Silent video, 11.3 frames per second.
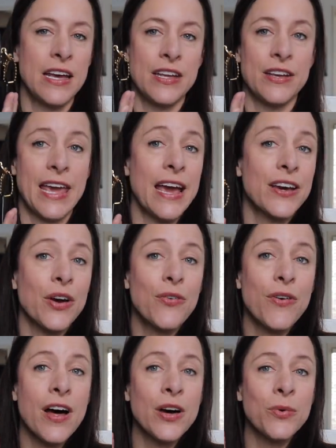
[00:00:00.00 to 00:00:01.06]
You can't go
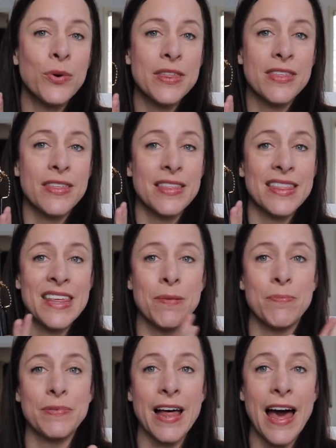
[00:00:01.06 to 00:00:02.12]
wrong with the
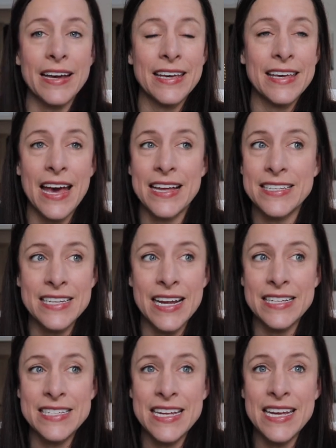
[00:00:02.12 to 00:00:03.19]
black Cassie
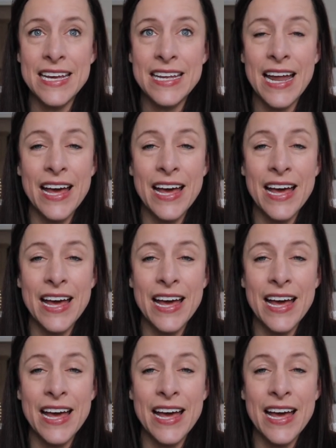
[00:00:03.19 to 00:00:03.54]
19.